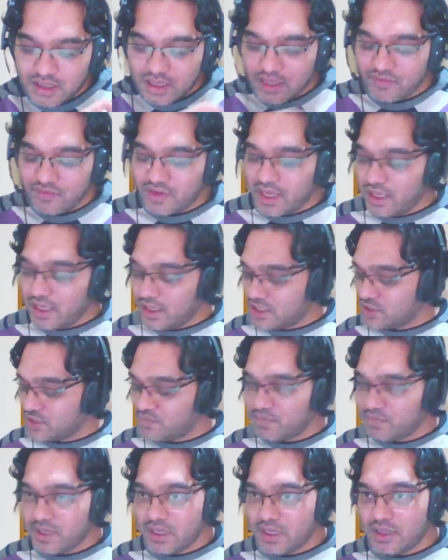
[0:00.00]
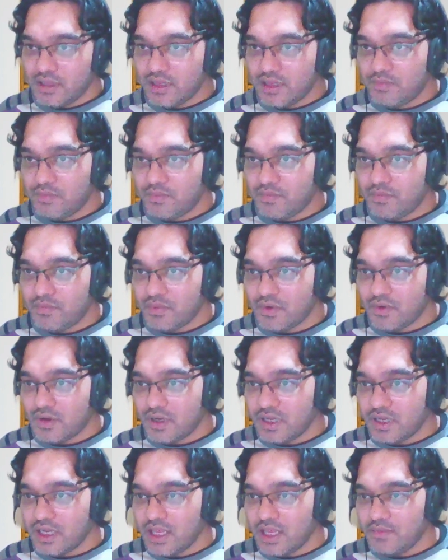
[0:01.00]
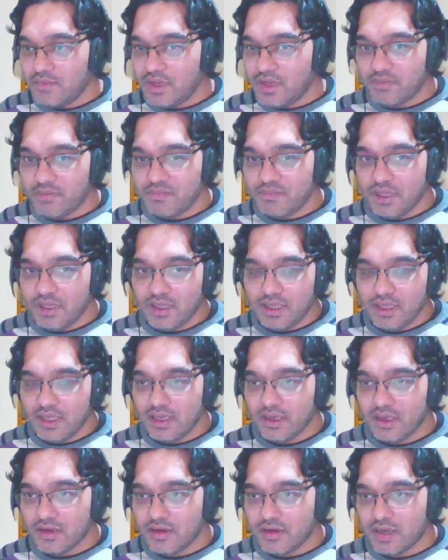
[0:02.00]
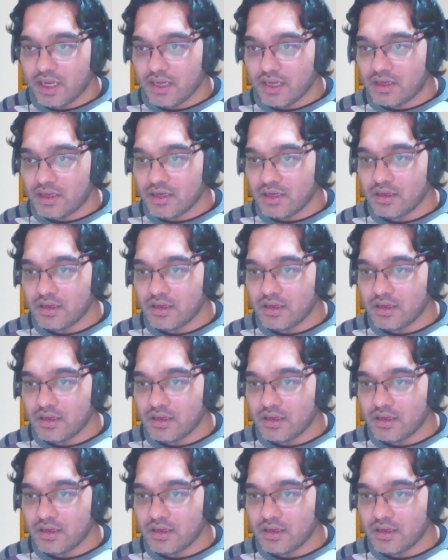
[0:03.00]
If I spell the name, let me correct.